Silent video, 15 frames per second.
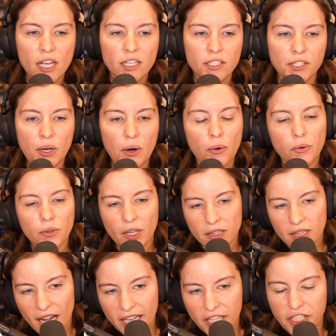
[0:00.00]
So a
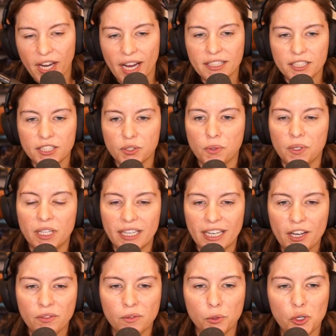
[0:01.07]
lot of chances really to
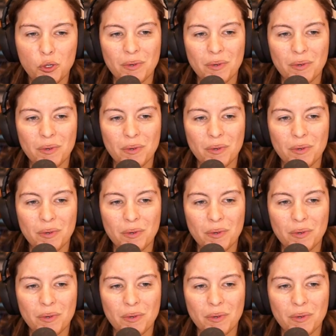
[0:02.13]
get through,